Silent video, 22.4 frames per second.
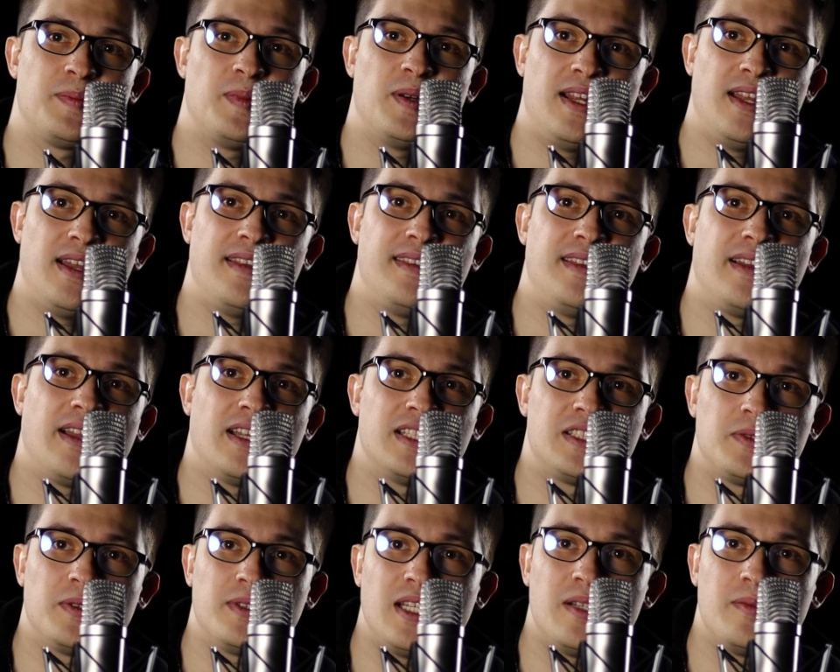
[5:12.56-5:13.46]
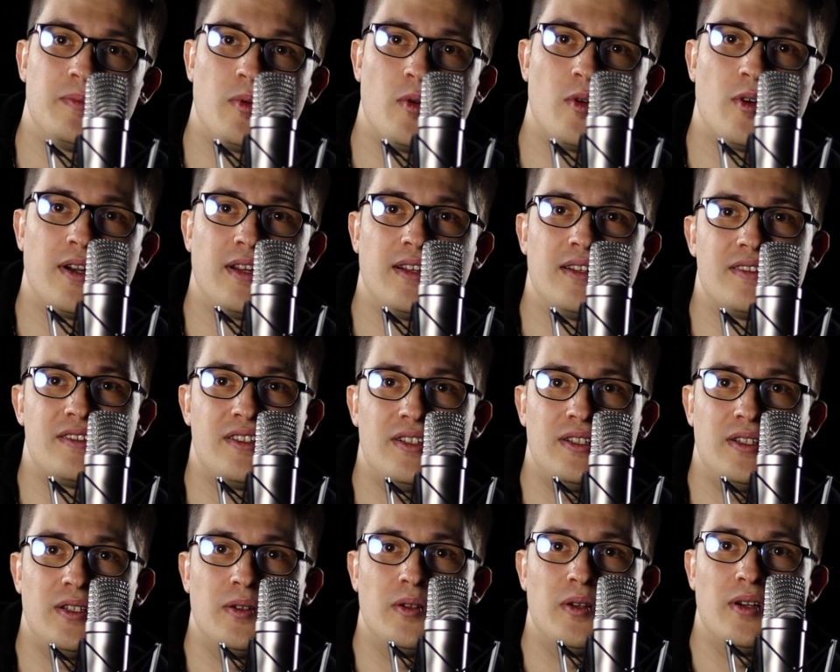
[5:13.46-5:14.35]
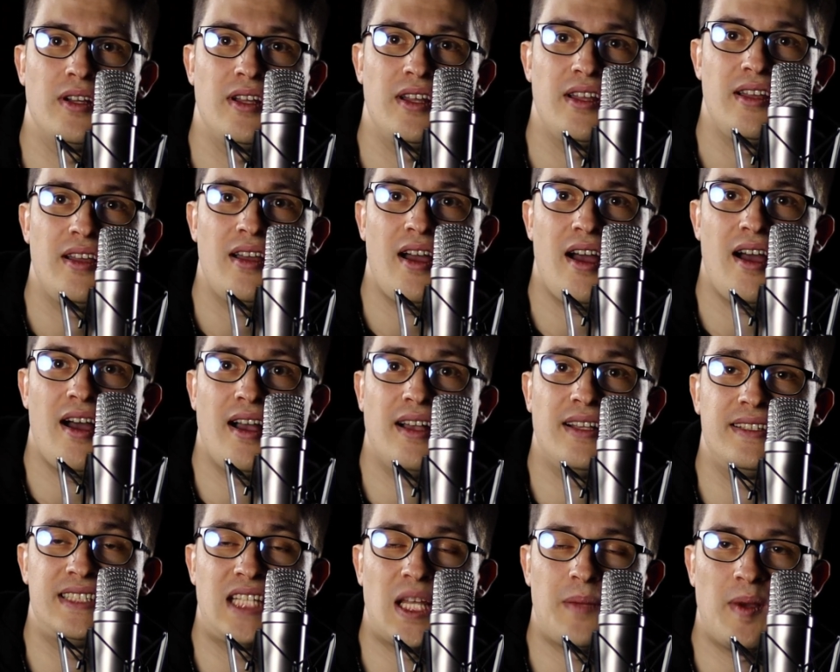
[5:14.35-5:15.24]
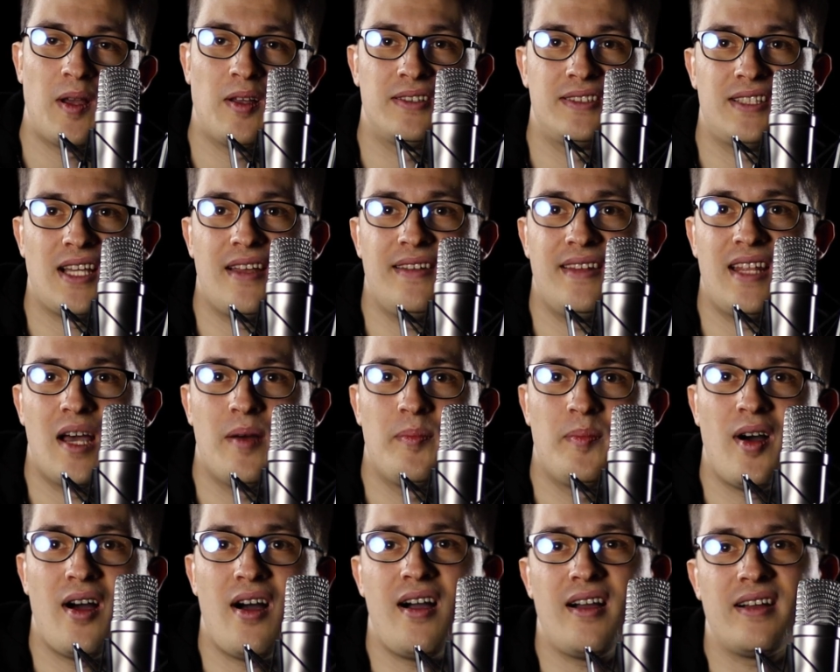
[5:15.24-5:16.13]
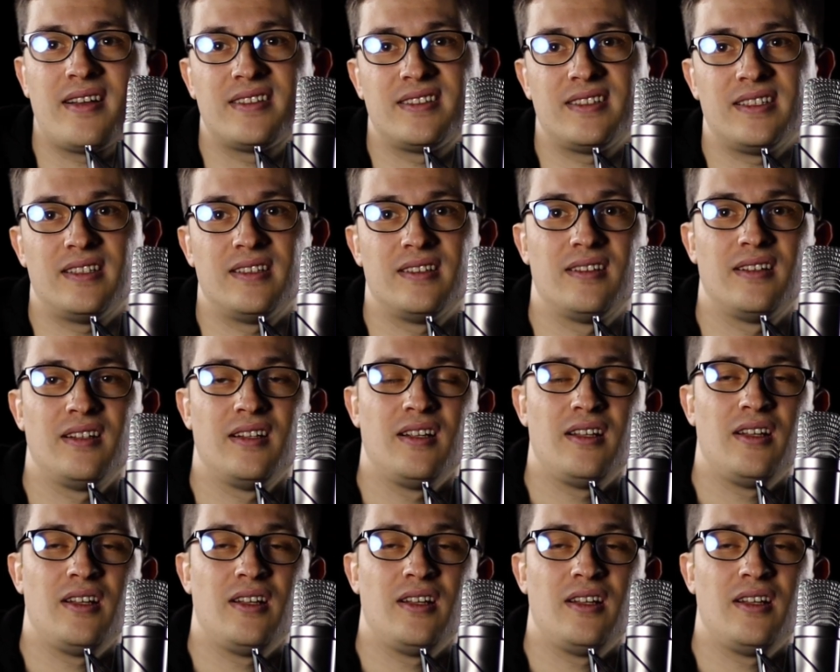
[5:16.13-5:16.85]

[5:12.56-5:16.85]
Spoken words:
But I think it's really important to step outside that box and